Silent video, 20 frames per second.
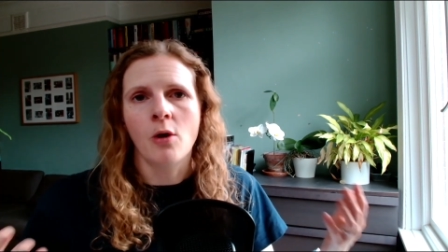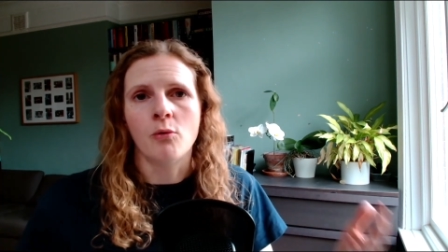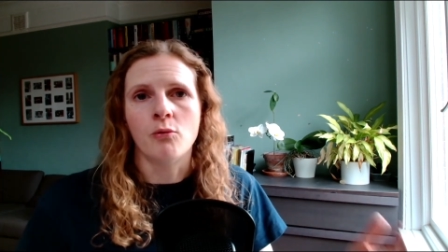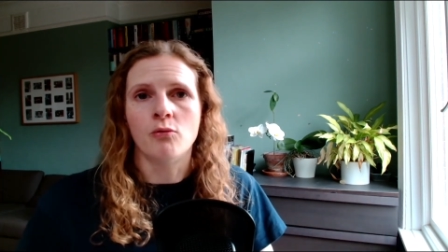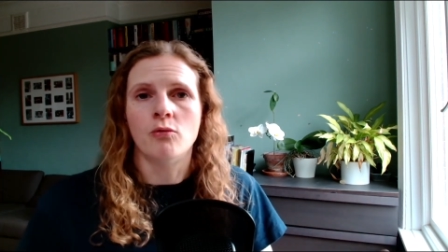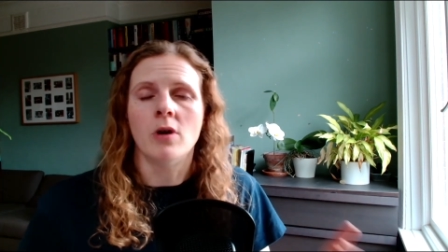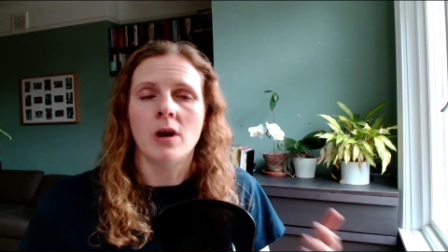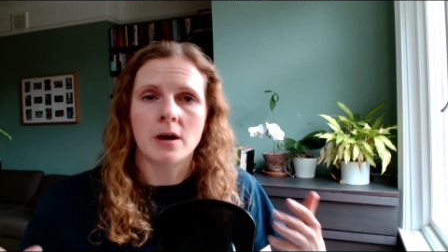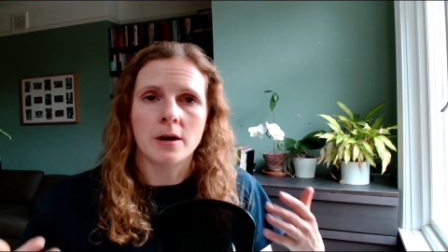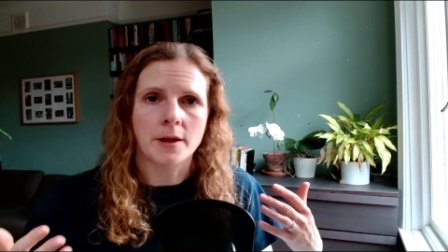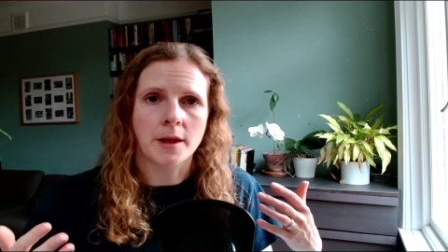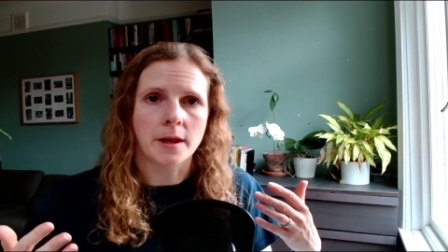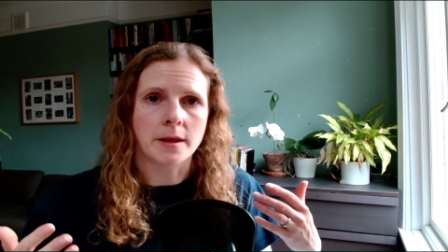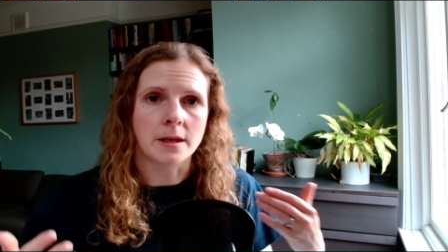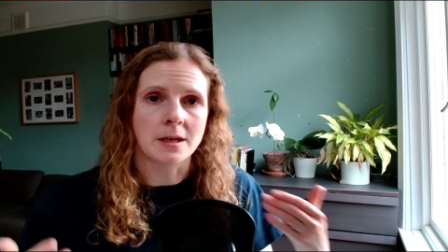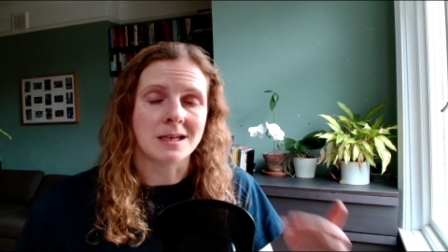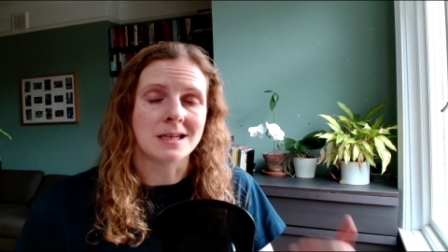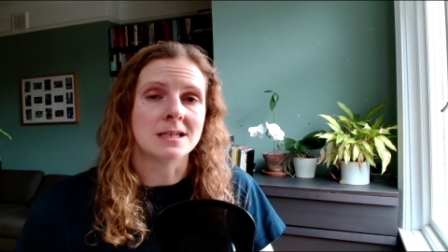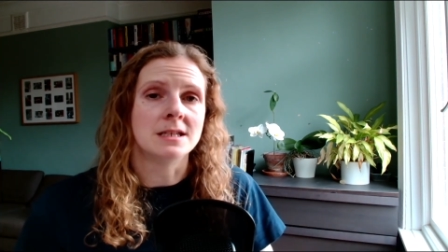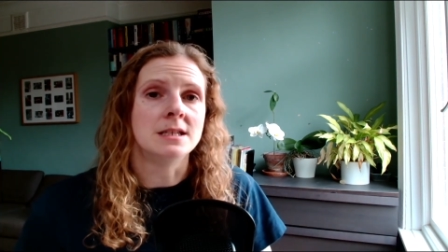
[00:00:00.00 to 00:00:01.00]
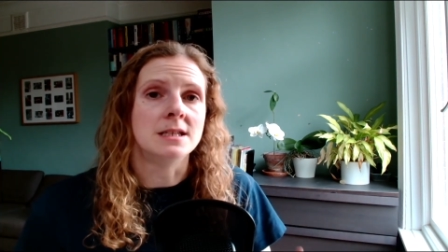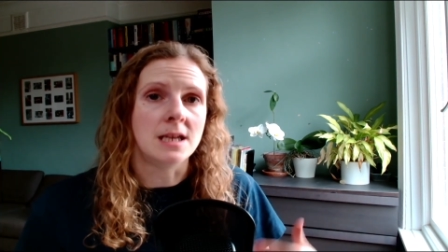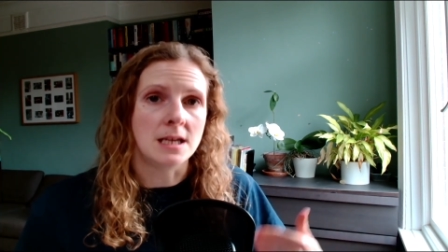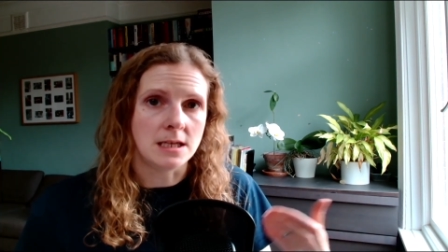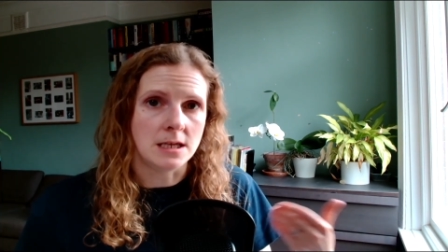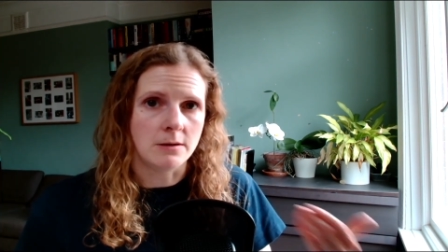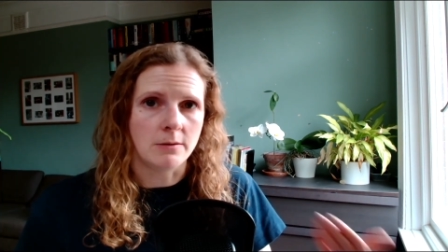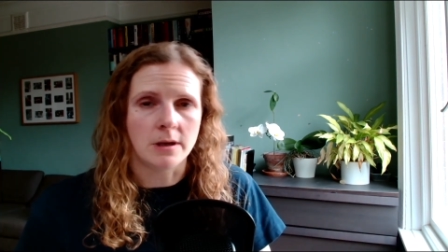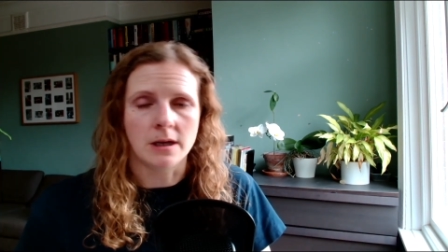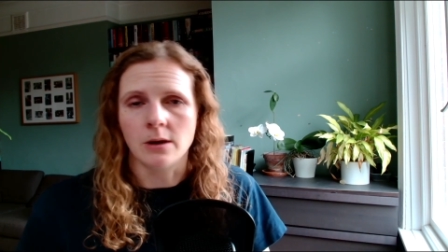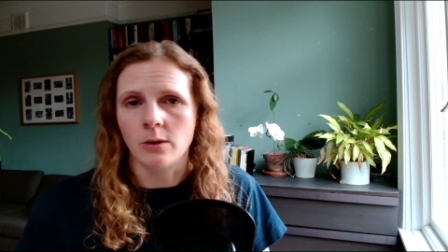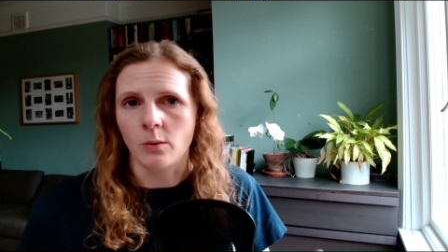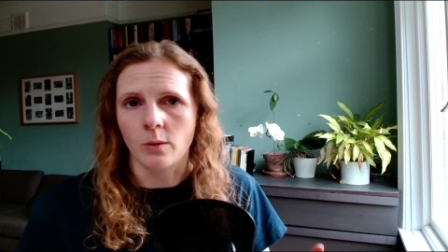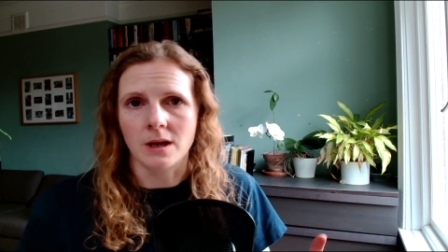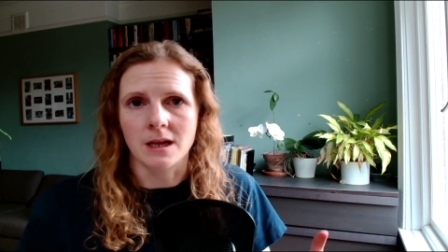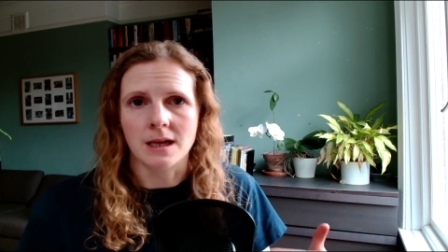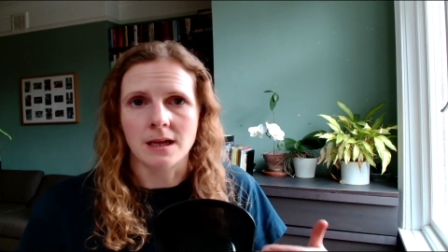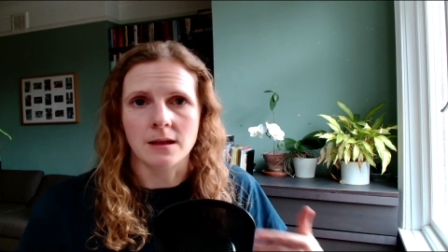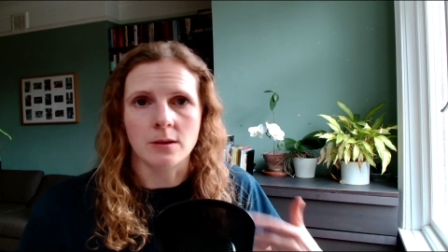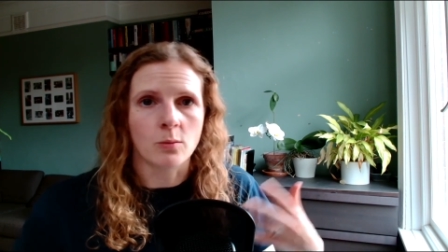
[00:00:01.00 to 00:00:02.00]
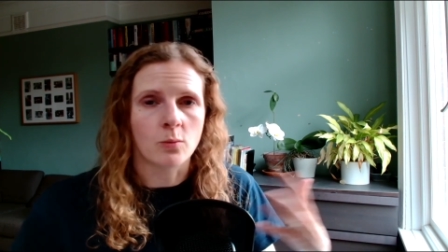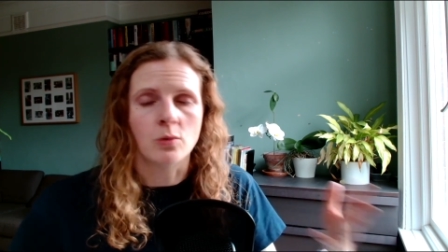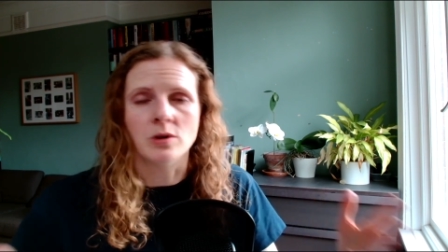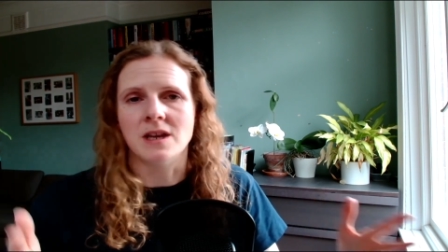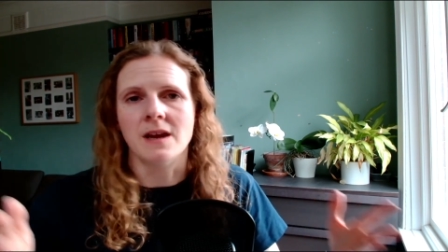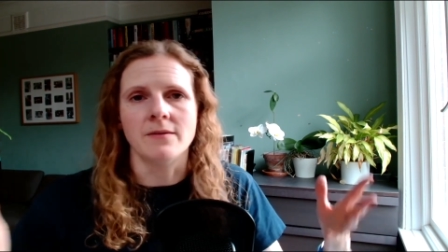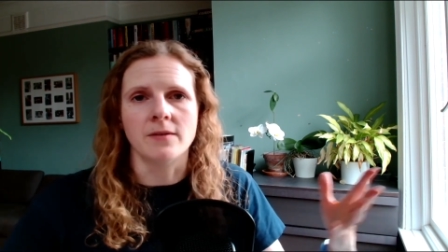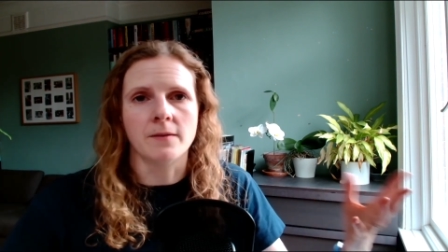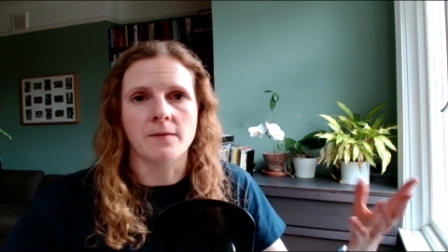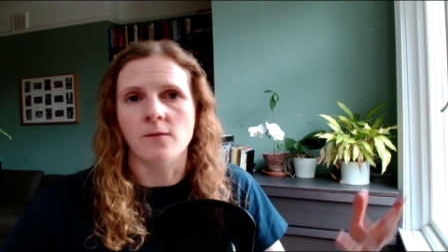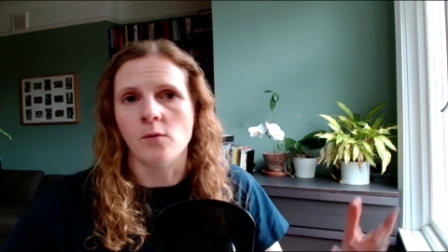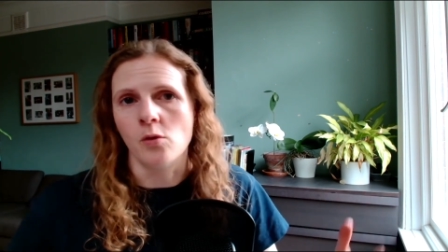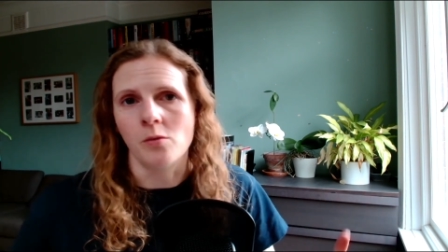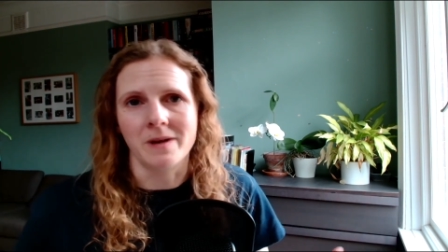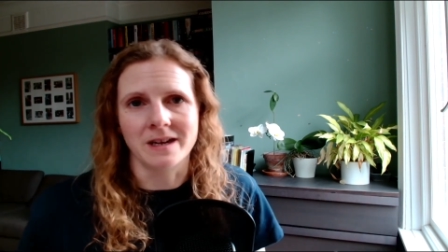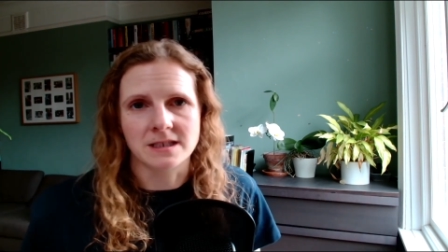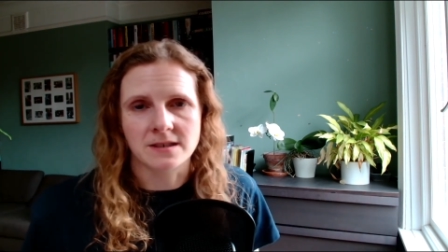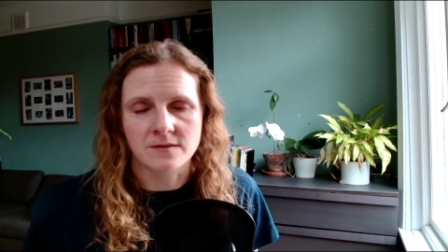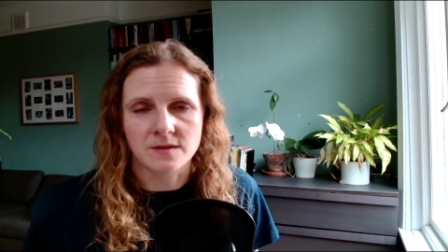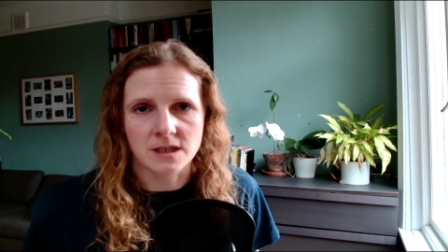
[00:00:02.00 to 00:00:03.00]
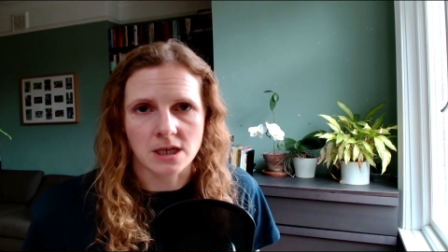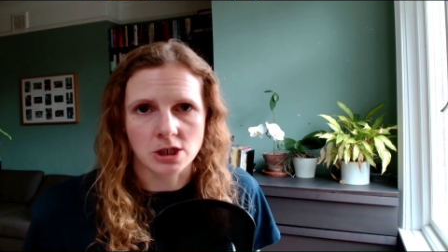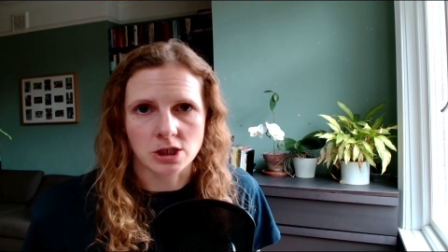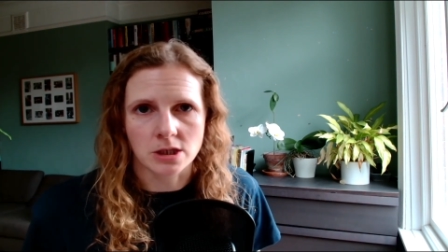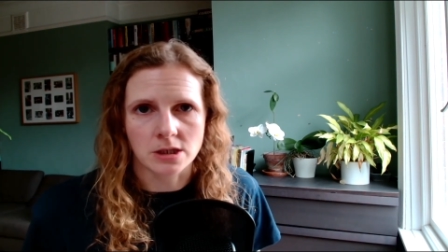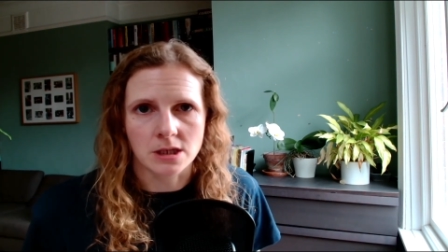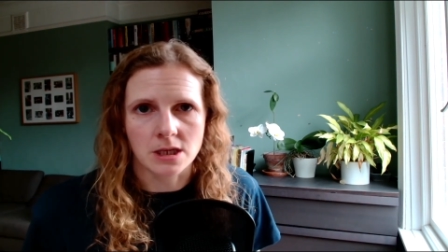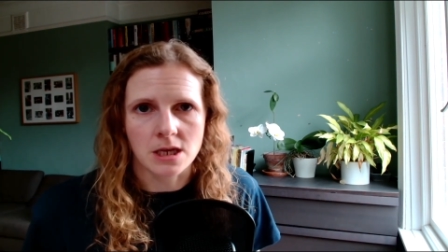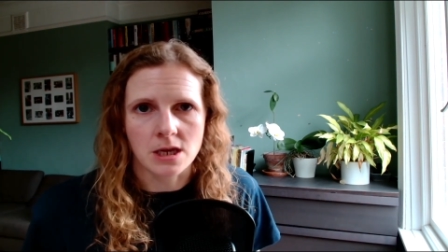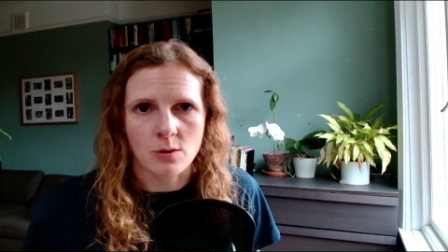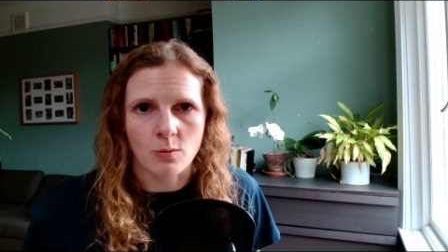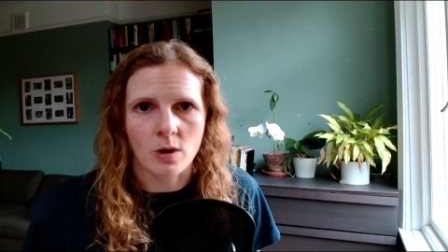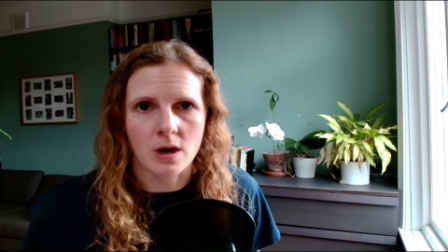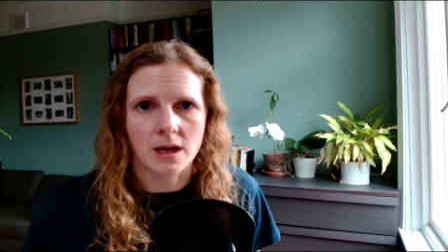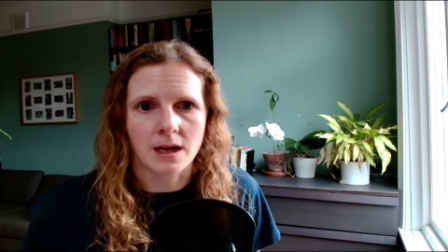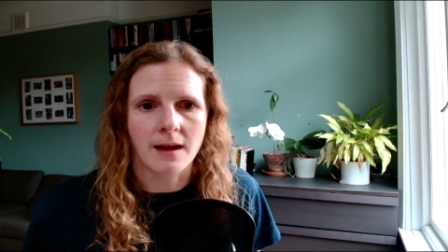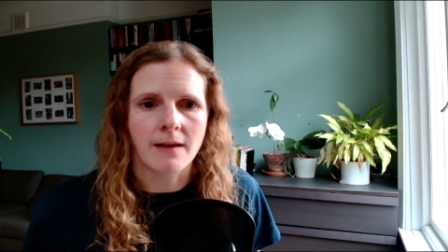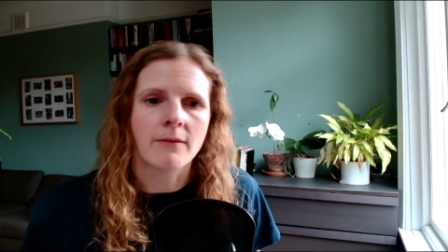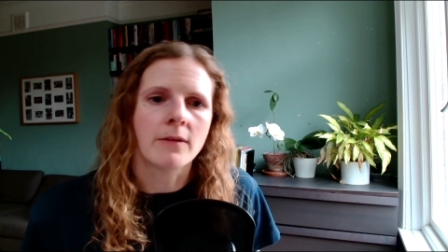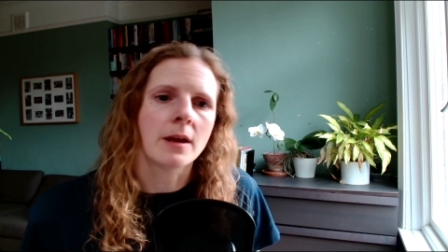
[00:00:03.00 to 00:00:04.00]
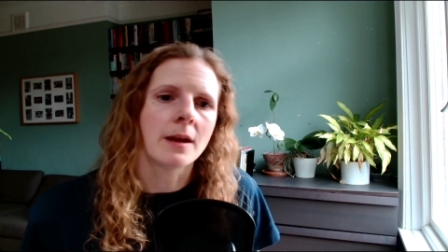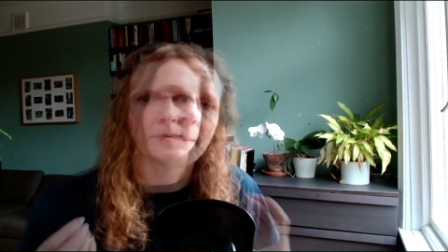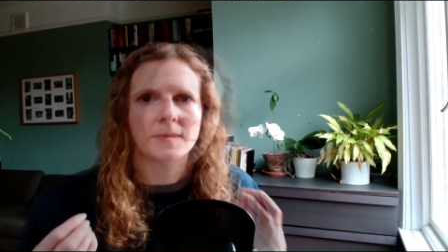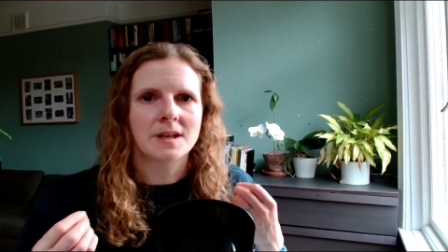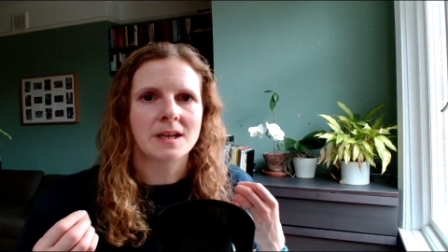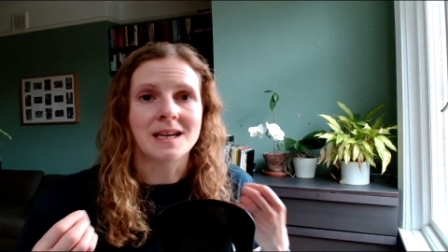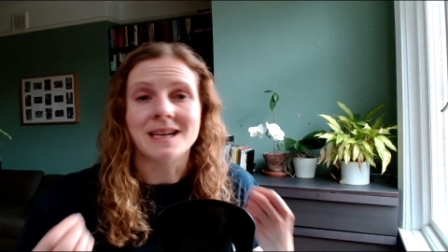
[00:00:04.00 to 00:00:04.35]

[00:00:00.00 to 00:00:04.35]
rather than continuing with whatever format of session that you were having.